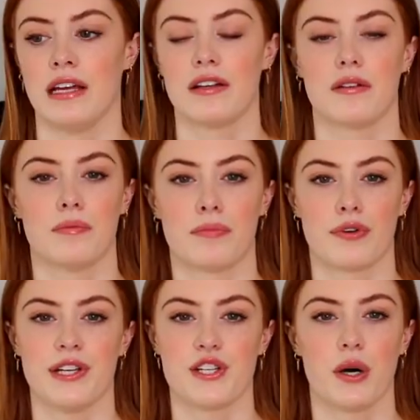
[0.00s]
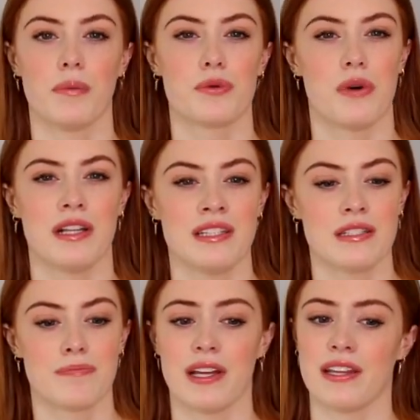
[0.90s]
like pre-chopped
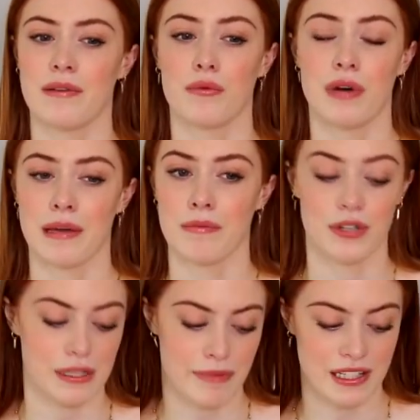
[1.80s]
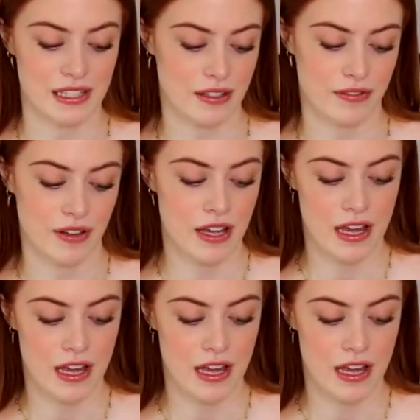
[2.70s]
ones but they're way more expensive